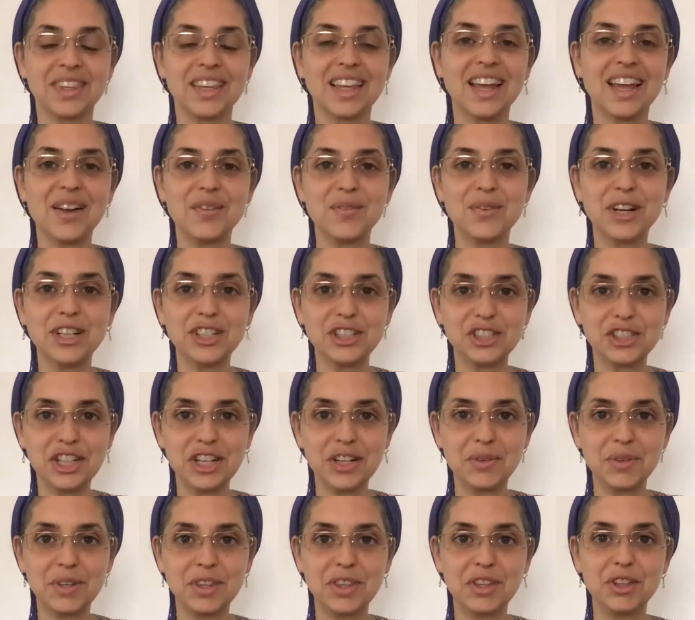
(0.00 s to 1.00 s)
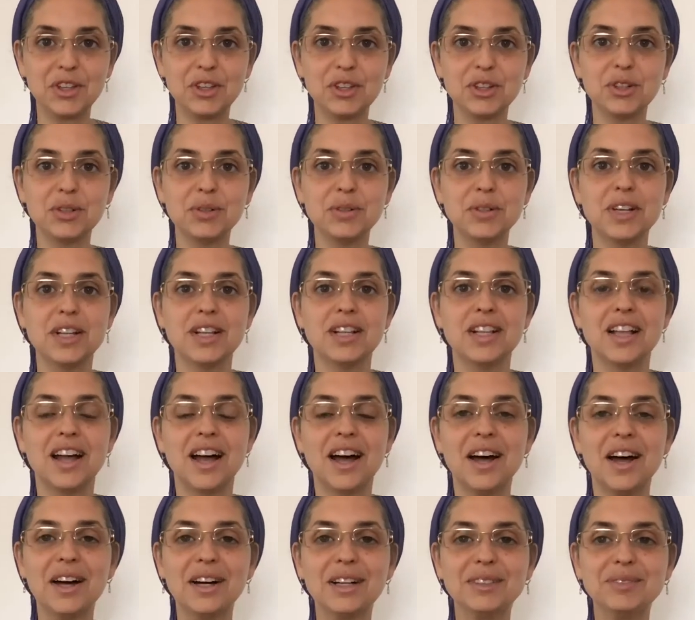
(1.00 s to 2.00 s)
And I want to share with you.
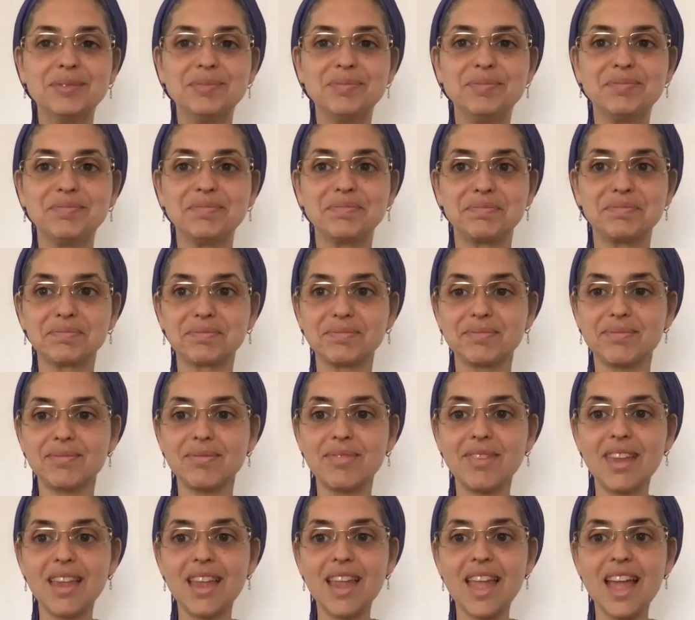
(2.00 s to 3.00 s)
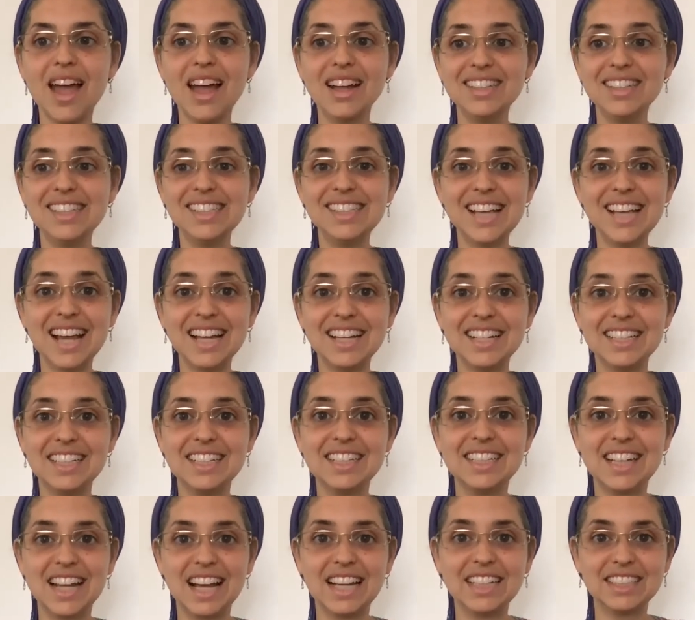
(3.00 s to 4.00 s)
I
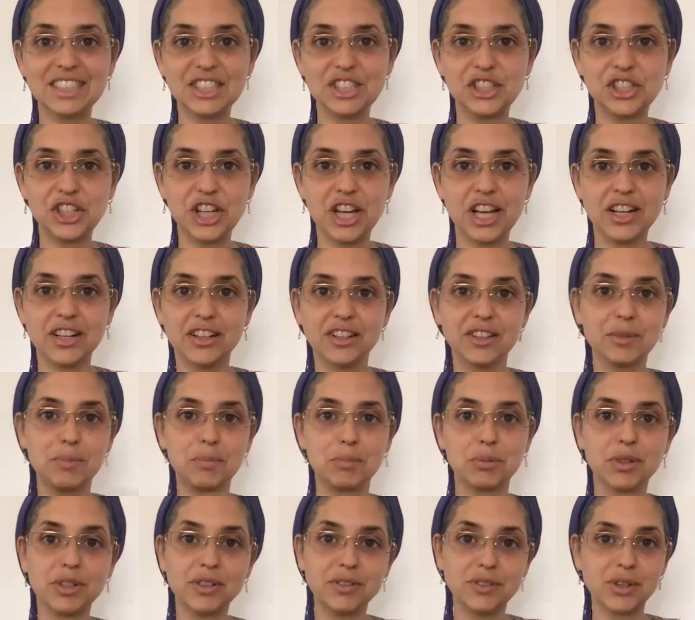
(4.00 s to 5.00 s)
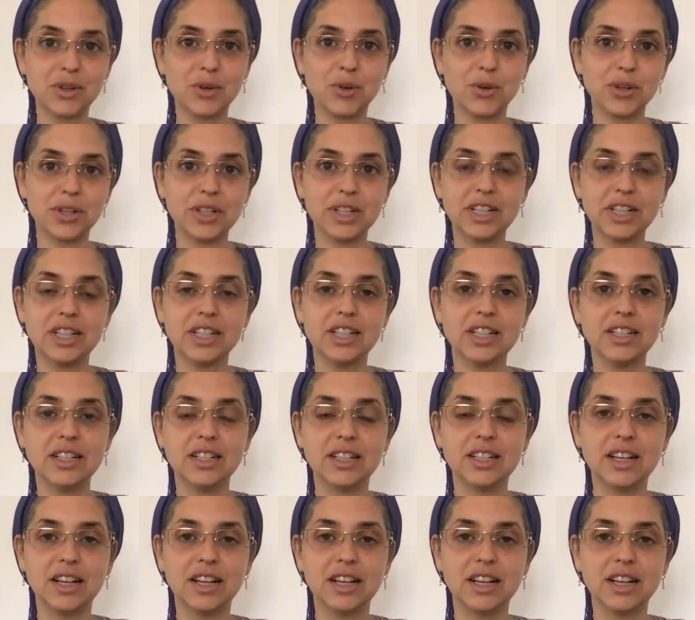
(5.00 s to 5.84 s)
decided not to share the pre-recorded,